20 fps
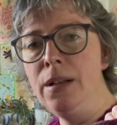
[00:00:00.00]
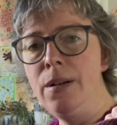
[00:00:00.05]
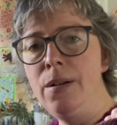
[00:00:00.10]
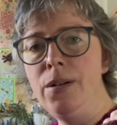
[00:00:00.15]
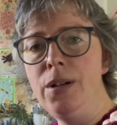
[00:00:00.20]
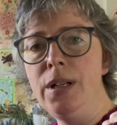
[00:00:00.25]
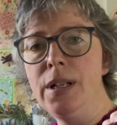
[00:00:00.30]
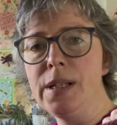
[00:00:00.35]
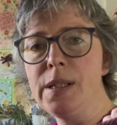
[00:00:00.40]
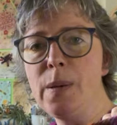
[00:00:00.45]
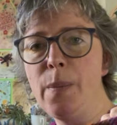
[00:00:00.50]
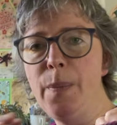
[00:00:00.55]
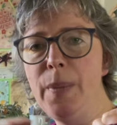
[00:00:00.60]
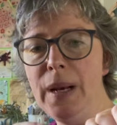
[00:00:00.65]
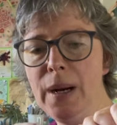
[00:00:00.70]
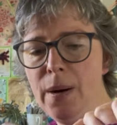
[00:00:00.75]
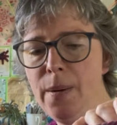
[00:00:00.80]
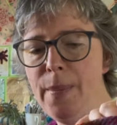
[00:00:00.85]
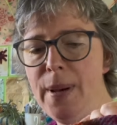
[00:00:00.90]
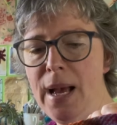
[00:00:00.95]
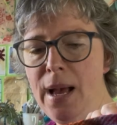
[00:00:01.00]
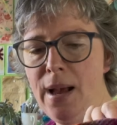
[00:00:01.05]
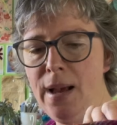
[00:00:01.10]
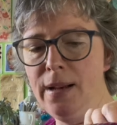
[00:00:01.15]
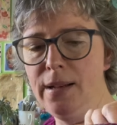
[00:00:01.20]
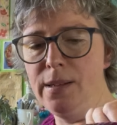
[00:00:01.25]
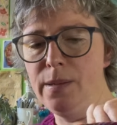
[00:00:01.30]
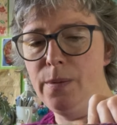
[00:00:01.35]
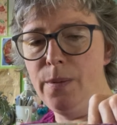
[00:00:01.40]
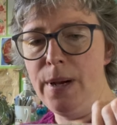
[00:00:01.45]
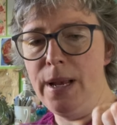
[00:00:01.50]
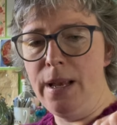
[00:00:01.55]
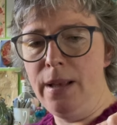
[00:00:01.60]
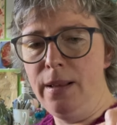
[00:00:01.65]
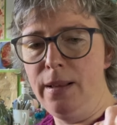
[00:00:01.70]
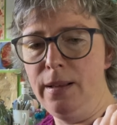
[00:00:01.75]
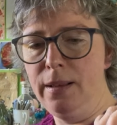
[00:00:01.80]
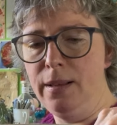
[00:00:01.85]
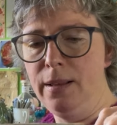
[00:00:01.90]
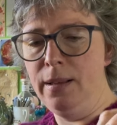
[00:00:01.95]
She does a bigger bag as
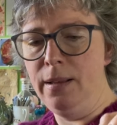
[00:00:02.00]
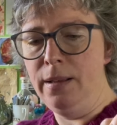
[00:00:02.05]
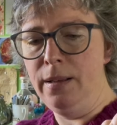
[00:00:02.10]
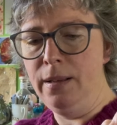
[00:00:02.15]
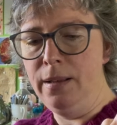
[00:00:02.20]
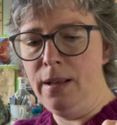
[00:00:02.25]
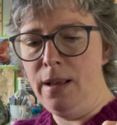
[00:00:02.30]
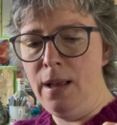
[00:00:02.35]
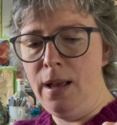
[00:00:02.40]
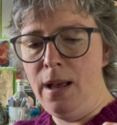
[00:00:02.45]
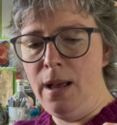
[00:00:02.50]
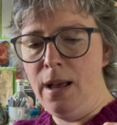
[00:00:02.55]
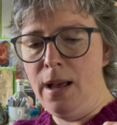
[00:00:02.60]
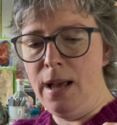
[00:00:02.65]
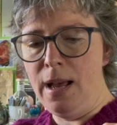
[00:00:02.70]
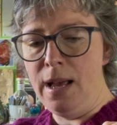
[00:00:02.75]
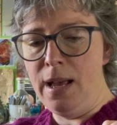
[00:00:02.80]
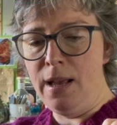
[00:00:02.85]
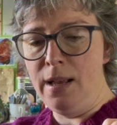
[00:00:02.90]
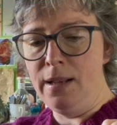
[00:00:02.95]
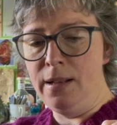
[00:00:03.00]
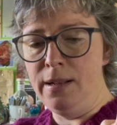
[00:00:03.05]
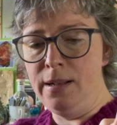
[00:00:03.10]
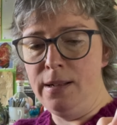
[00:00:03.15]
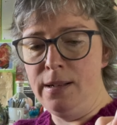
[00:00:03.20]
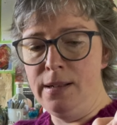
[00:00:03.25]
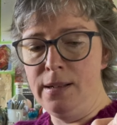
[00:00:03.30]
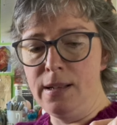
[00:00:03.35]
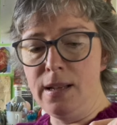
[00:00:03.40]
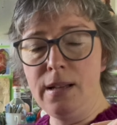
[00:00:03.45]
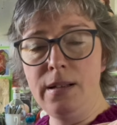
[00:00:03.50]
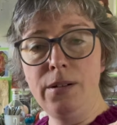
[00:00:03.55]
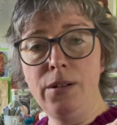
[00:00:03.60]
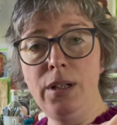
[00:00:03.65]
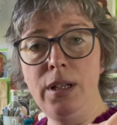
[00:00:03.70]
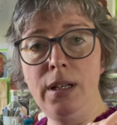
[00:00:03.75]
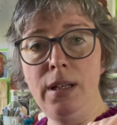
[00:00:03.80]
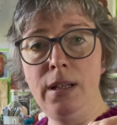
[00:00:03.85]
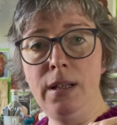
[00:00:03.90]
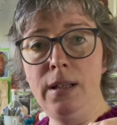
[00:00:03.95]
well, and
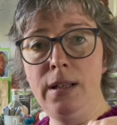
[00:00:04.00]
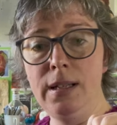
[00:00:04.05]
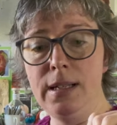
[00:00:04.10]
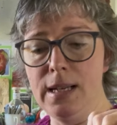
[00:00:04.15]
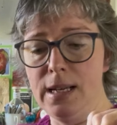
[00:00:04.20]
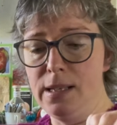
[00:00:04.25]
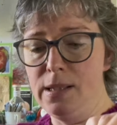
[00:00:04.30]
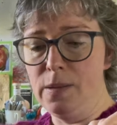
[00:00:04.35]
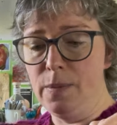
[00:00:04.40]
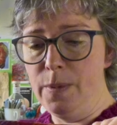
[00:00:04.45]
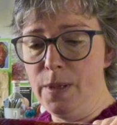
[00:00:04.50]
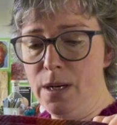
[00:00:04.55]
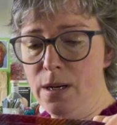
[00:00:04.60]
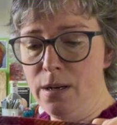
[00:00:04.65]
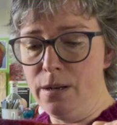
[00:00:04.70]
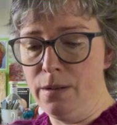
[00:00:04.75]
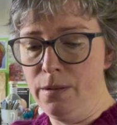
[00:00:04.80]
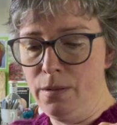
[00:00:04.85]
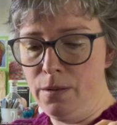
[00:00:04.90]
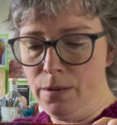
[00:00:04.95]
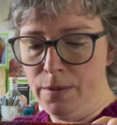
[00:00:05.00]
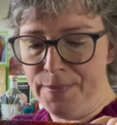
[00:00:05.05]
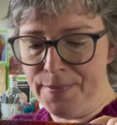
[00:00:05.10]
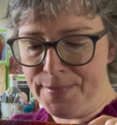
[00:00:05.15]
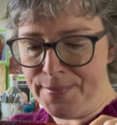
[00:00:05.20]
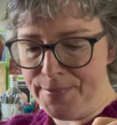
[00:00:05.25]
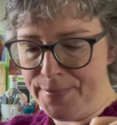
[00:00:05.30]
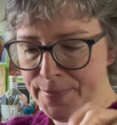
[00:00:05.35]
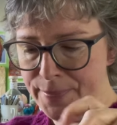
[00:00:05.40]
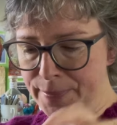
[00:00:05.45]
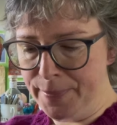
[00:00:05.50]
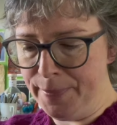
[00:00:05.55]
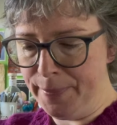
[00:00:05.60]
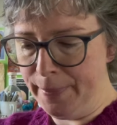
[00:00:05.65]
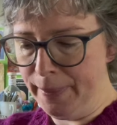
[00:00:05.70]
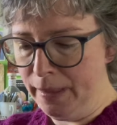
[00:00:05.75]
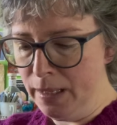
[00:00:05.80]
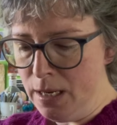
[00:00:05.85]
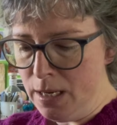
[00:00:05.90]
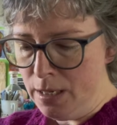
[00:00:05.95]
she dyes some yarn too.
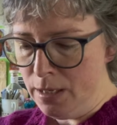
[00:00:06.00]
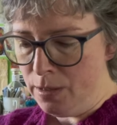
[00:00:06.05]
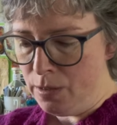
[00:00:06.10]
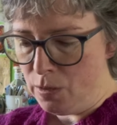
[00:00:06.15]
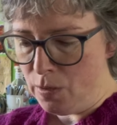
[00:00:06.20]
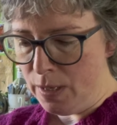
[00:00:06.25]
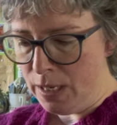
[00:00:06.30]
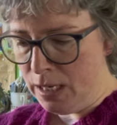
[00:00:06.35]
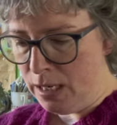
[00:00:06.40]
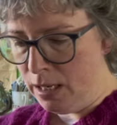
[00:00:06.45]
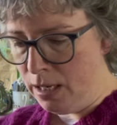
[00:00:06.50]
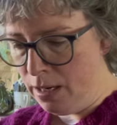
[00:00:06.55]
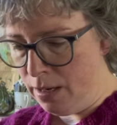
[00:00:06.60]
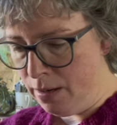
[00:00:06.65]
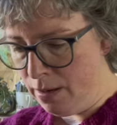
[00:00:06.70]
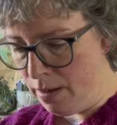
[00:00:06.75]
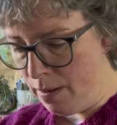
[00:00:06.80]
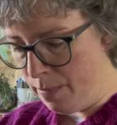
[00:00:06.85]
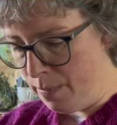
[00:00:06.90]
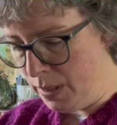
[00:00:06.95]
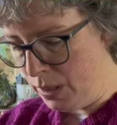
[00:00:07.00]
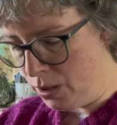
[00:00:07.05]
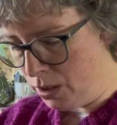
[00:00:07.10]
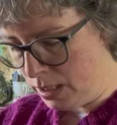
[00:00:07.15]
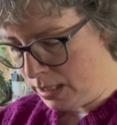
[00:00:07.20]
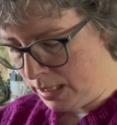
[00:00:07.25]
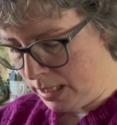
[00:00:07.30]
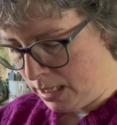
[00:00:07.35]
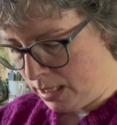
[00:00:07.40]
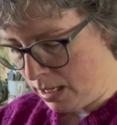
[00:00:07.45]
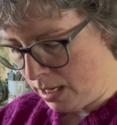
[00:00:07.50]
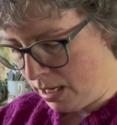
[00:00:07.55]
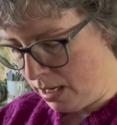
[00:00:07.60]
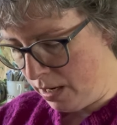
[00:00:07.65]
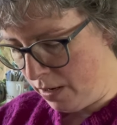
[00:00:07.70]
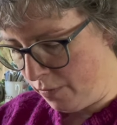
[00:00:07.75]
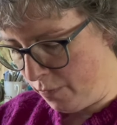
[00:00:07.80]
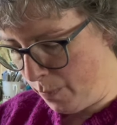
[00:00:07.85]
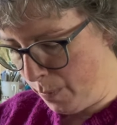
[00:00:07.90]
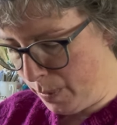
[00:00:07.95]
So in here immediately I
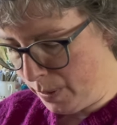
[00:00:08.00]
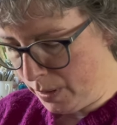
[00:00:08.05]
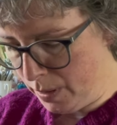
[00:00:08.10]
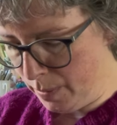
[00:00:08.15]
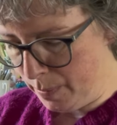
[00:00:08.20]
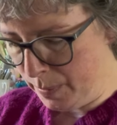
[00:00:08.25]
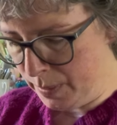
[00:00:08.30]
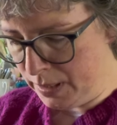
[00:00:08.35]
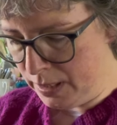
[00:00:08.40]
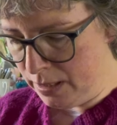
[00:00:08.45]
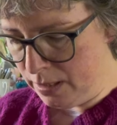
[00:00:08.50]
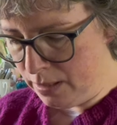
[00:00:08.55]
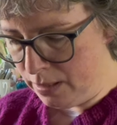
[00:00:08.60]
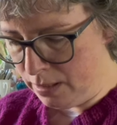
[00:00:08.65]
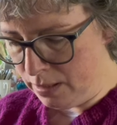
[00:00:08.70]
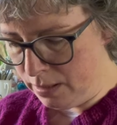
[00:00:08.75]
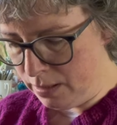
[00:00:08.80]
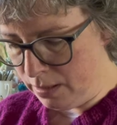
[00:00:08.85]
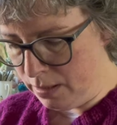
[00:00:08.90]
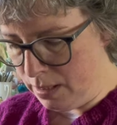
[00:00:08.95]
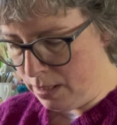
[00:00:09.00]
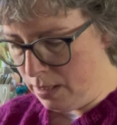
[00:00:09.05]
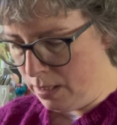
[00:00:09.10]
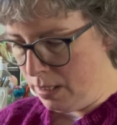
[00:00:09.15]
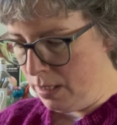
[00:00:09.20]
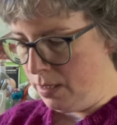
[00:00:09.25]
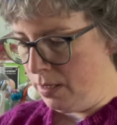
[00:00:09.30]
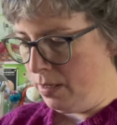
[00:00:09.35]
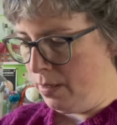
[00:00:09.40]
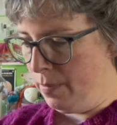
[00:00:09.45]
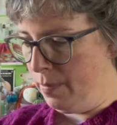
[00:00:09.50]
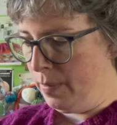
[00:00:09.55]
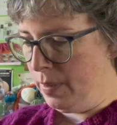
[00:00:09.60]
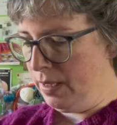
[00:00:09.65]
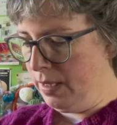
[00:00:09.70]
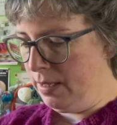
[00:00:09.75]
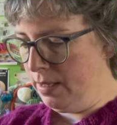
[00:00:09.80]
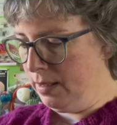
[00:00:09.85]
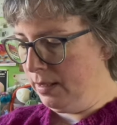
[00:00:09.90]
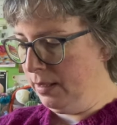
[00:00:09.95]
have popped
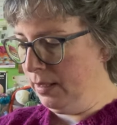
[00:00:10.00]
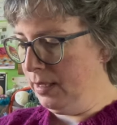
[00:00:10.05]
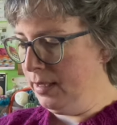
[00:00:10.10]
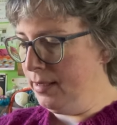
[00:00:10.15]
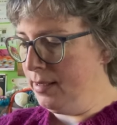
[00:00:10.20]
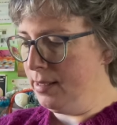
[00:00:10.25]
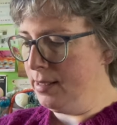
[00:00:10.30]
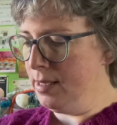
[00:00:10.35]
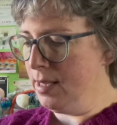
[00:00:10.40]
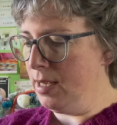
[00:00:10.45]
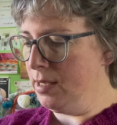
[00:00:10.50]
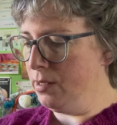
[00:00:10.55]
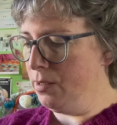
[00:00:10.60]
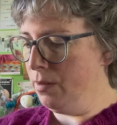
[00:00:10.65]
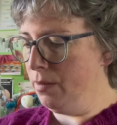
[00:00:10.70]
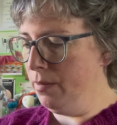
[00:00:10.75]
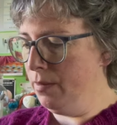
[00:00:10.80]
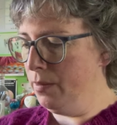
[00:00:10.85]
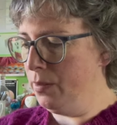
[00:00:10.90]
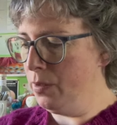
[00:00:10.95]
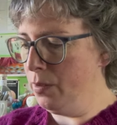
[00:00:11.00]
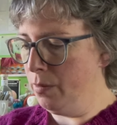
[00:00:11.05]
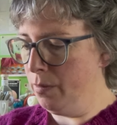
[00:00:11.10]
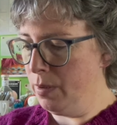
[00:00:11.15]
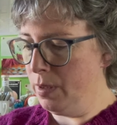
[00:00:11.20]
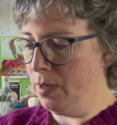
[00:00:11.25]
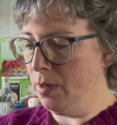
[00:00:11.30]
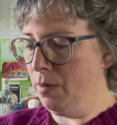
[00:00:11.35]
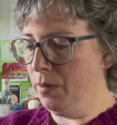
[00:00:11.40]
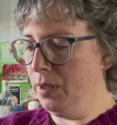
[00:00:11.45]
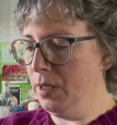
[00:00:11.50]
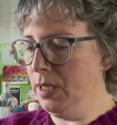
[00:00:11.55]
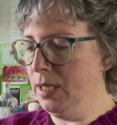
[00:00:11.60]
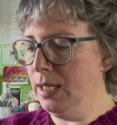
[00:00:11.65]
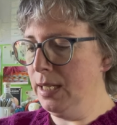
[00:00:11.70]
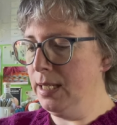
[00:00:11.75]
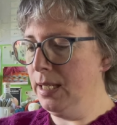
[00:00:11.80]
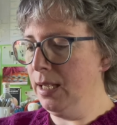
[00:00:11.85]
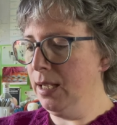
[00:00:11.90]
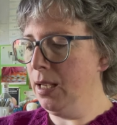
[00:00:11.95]
my latest cast on, so we're onto
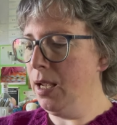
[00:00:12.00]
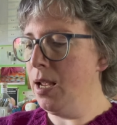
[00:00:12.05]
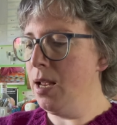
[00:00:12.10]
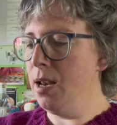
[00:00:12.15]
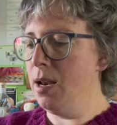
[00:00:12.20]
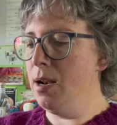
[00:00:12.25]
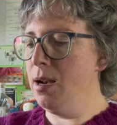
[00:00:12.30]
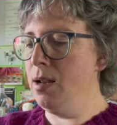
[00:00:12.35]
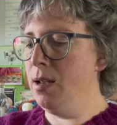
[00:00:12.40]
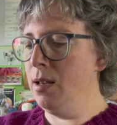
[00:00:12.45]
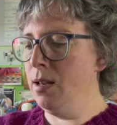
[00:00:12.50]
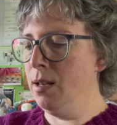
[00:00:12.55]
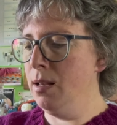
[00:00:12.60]
knitting again.